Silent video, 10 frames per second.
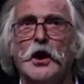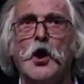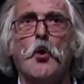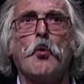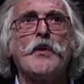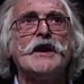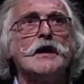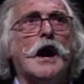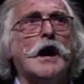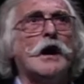We
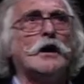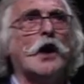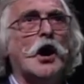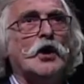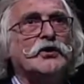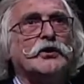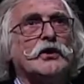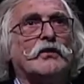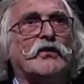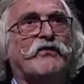are under
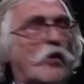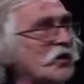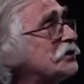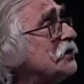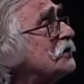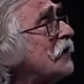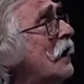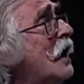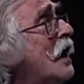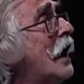forces.
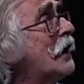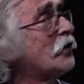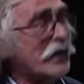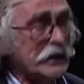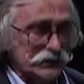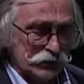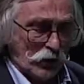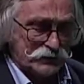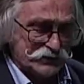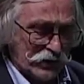And when you
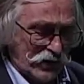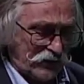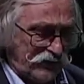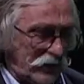observe